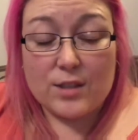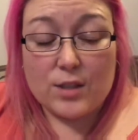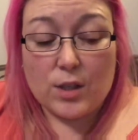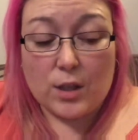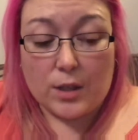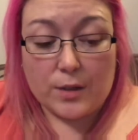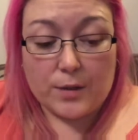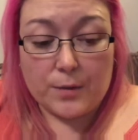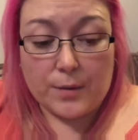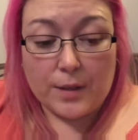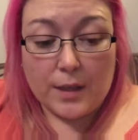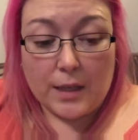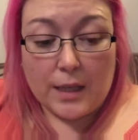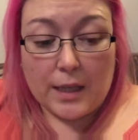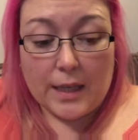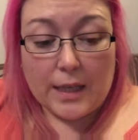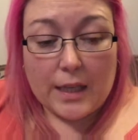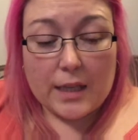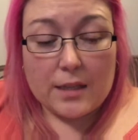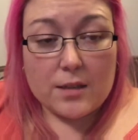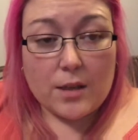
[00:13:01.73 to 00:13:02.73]
so
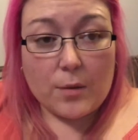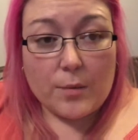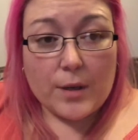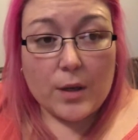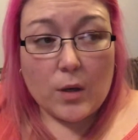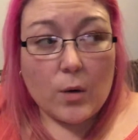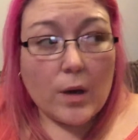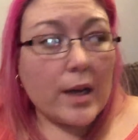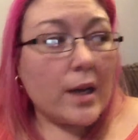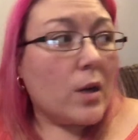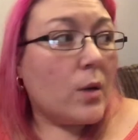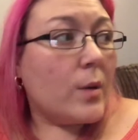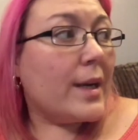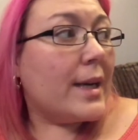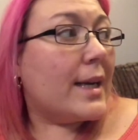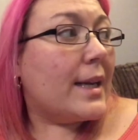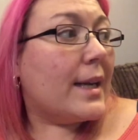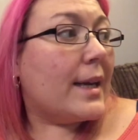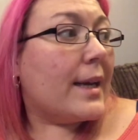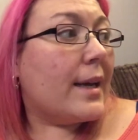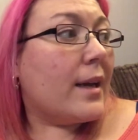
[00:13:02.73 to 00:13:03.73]
it's going quite
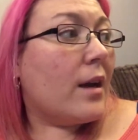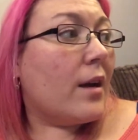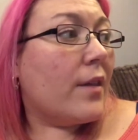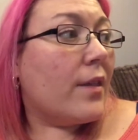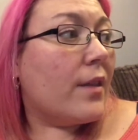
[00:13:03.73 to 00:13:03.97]
quickly. I